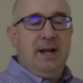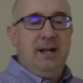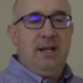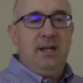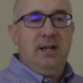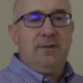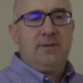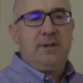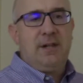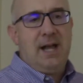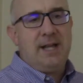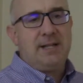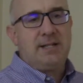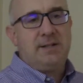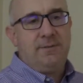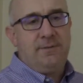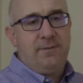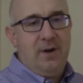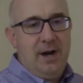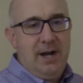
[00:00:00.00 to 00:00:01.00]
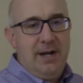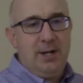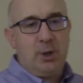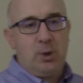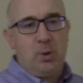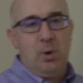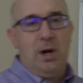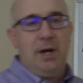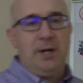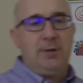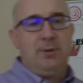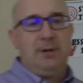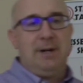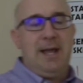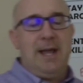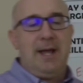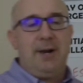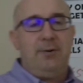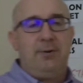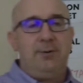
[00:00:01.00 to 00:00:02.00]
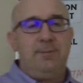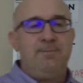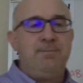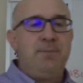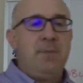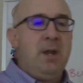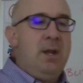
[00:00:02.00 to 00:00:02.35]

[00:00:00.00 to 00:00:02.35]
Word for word: idea of classifying a quadrilateral.